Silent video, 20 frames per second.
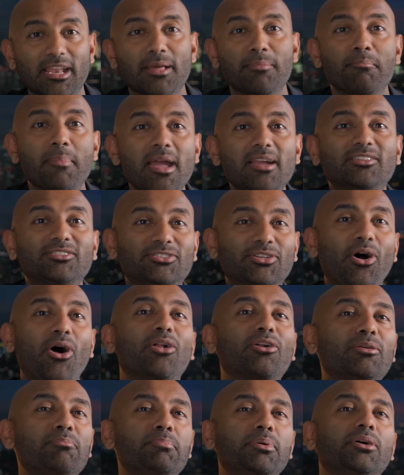and it makes
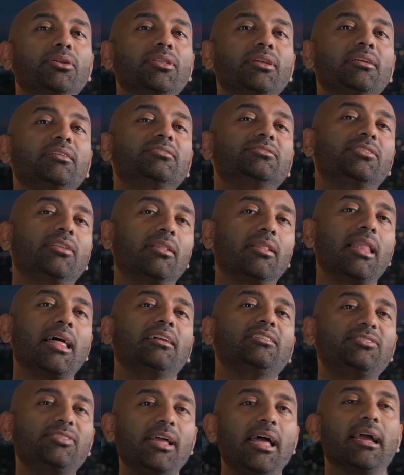taller buildings less